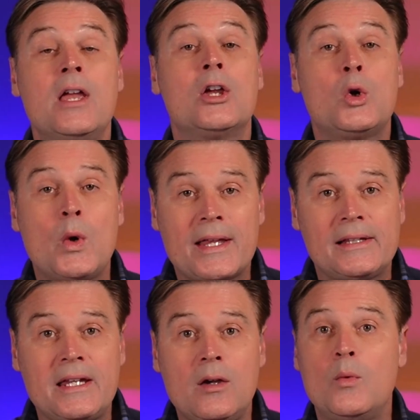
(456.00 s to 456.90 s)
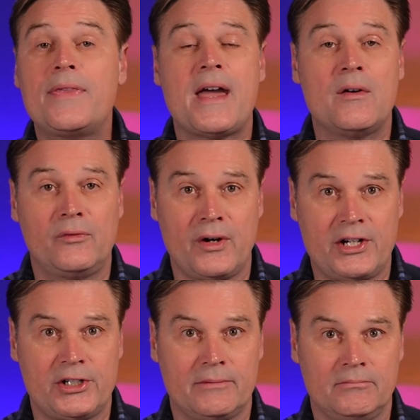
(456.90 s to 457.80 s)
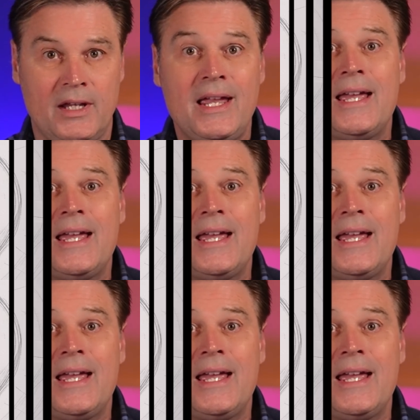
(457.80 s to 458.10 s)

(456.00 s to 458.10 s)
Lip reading: quickly without friction. It